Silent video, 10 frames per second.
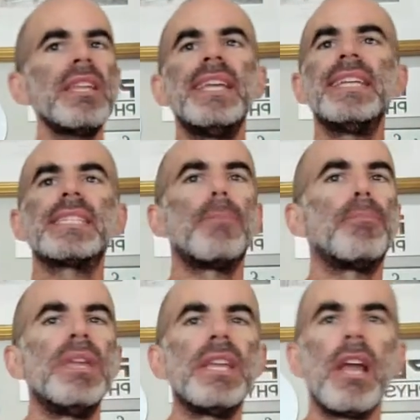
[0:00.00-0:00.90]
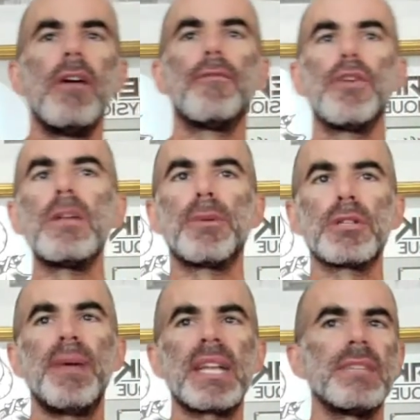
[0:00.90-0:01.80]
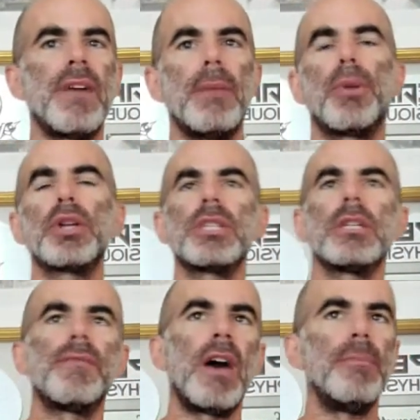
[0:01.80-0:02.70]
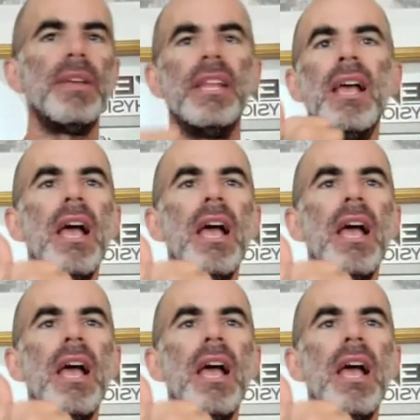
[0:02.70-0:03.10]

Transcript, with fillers: It's a peak freak perspective on personal development,